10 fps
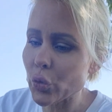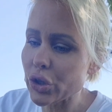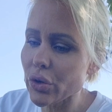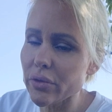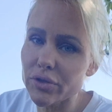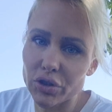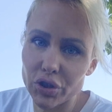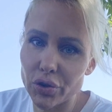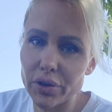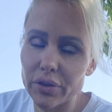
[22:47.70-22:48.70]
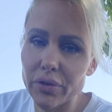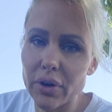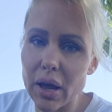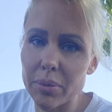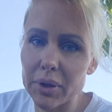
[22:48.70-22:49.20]
when you have security for
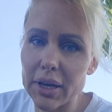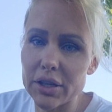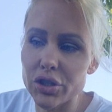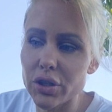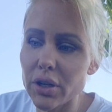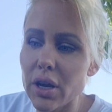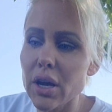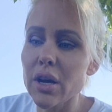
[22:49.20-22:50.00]
an application,